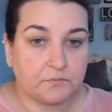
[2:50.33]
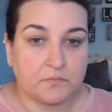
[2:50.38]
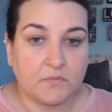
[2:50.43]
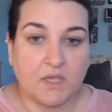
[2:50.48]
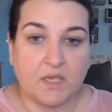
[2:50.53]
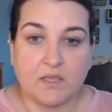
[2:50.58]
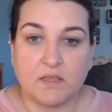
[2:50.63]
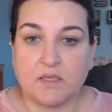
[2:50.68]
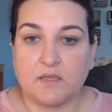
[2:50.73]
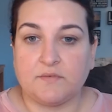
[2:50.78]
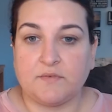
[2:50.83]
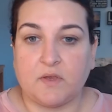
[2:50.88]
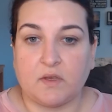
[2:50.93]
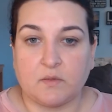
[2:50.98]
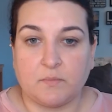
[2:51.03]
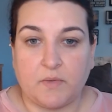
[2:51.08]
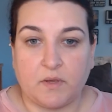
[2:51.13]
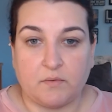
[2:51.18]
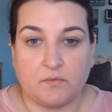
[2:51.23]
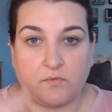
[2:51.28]
I think I've
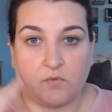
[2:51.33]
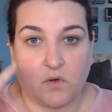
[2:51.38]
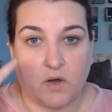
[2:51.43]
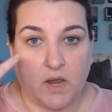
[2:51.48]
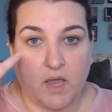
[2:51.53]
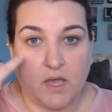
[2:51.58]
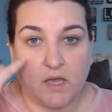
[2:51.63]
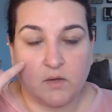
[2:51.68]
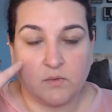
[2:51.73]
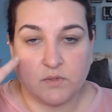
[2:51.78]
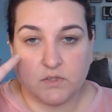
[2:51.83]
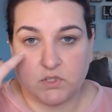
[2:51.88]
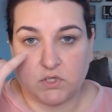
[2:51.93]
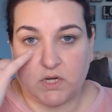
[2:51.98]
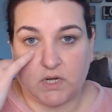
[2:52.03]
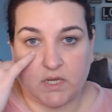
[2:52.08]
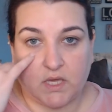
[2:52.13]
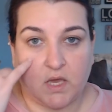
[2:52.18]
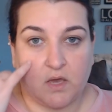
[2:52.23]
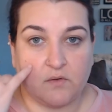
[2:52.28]
talked about it before. I always
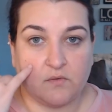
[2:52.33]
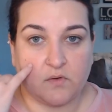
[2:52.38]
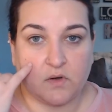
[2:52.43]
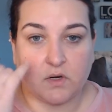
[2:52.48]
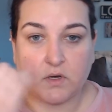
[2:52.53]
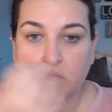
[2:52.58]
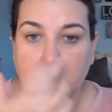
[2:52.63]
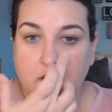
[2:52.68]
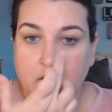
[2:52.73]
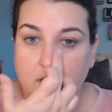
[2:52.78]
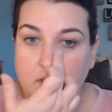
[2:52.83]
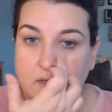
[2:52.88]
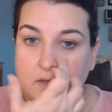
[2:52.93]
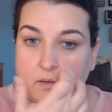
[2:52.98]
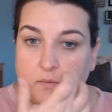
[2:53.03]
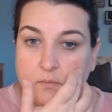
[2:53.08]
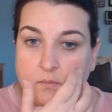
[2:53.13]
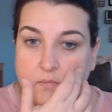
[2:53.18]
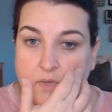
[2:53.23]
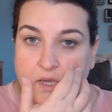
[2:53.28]
try to cover
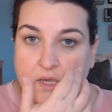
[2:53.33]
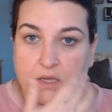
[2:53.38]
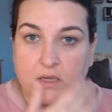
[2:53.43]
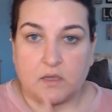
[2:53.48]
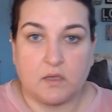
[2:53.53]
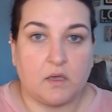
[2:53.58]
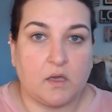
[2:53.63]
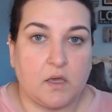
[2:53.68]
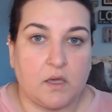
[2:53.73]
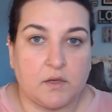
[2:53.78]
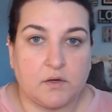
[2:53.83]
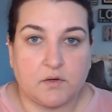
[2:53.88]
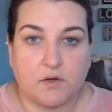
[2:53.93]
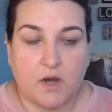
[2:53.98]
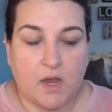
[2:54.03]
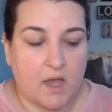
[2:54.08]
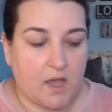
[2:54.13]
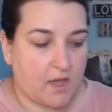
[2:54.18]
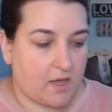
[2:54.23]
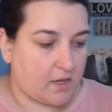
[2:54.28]
my under
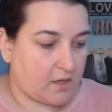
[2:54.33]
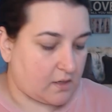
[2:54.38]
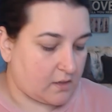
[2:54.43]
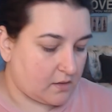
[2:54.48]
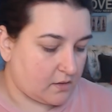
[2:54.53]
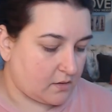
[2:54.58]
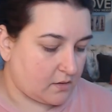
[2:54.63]
eye,